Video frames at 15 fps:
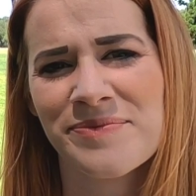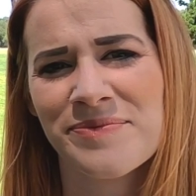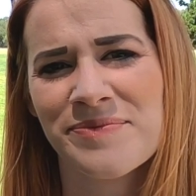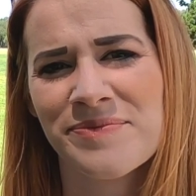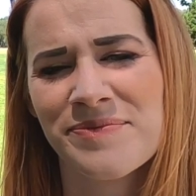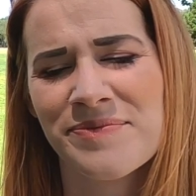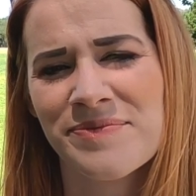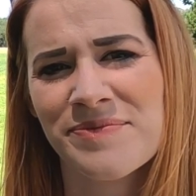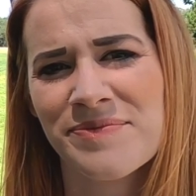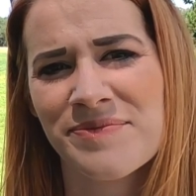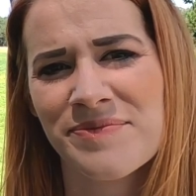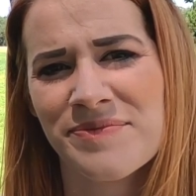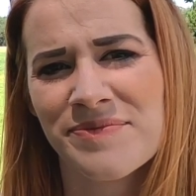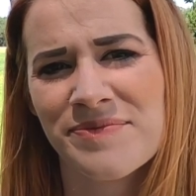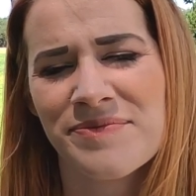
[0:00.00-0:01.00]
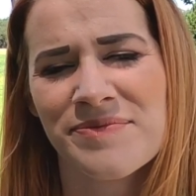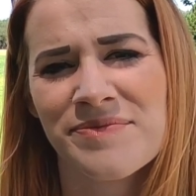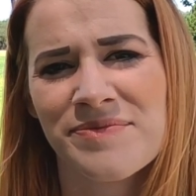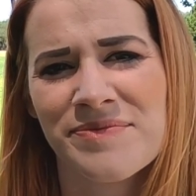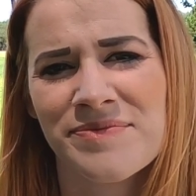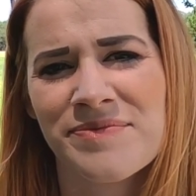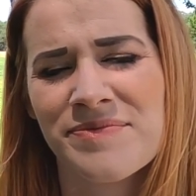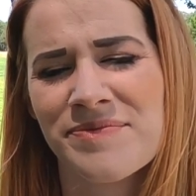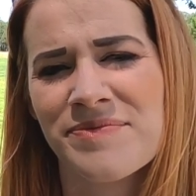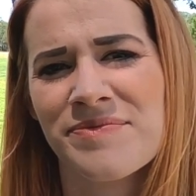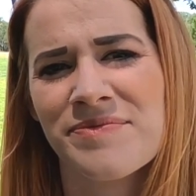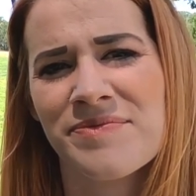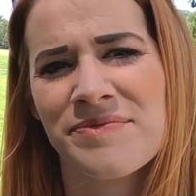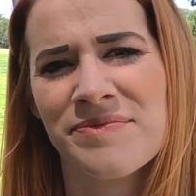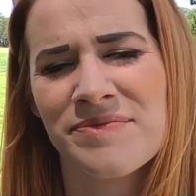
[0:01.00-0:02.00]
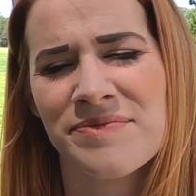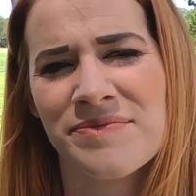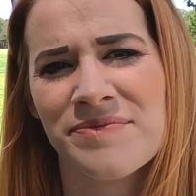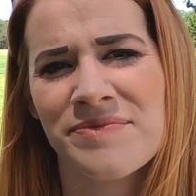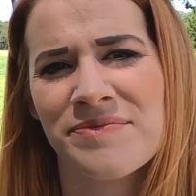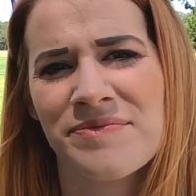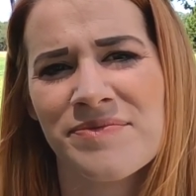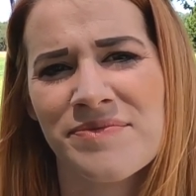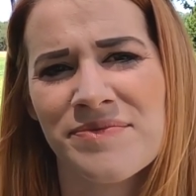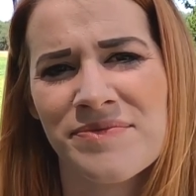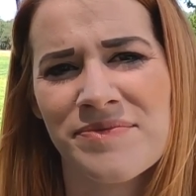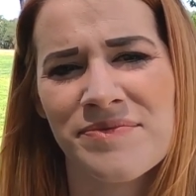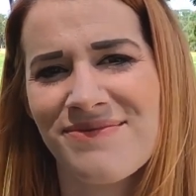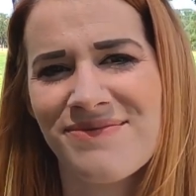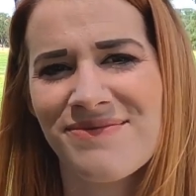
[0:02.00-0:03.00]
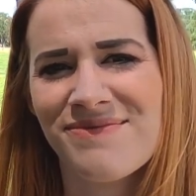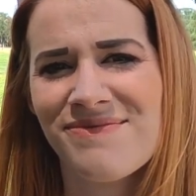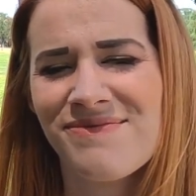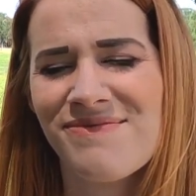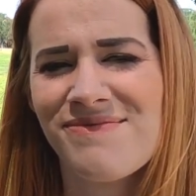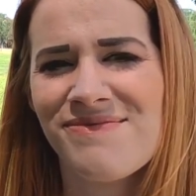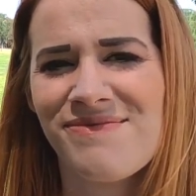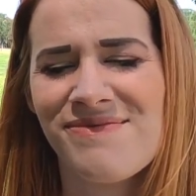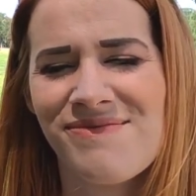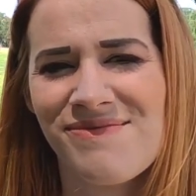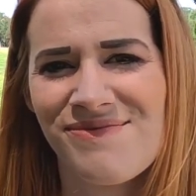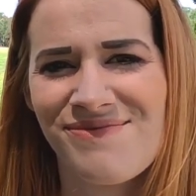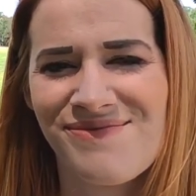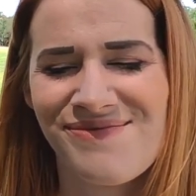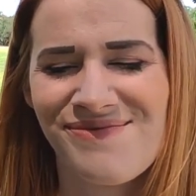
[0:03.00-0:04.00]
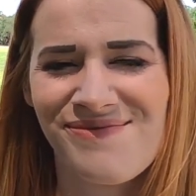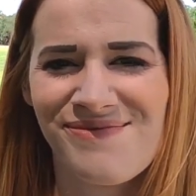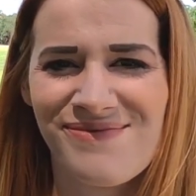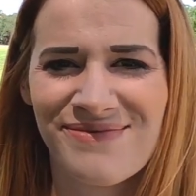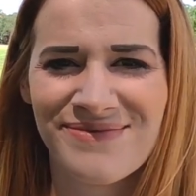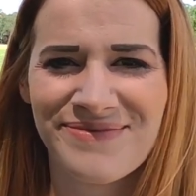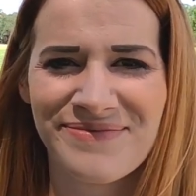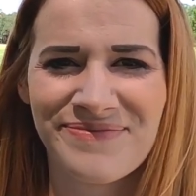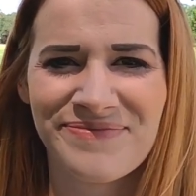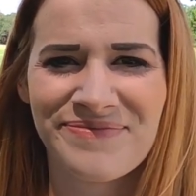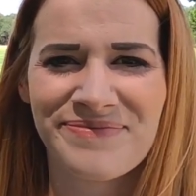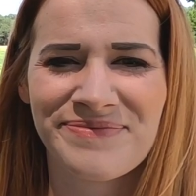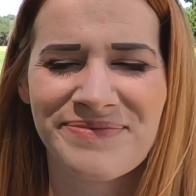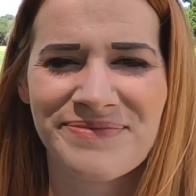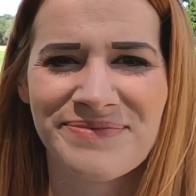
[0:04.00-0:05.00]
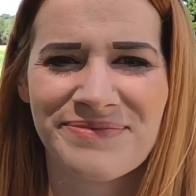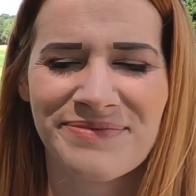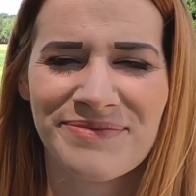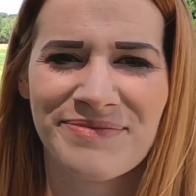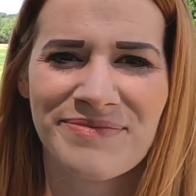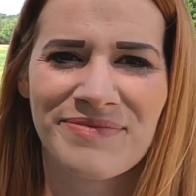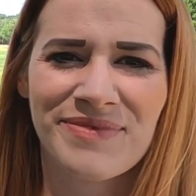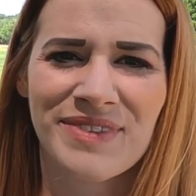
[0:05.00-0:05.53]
(silent)